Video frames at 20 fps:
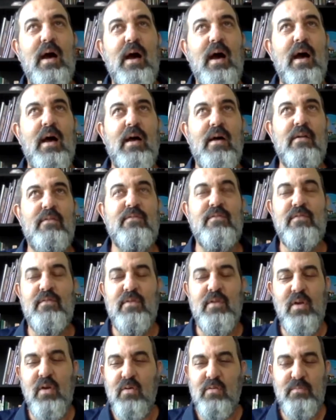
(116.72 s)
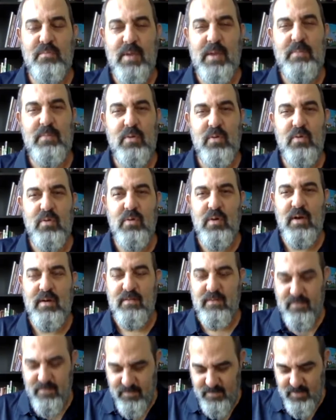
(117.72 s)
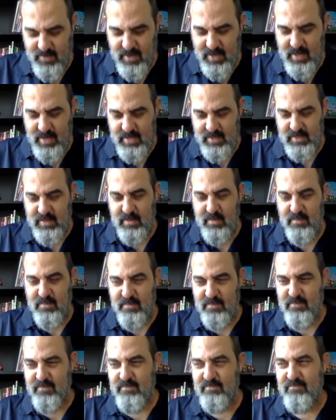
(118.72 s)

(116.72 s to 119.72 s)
I've known people who have some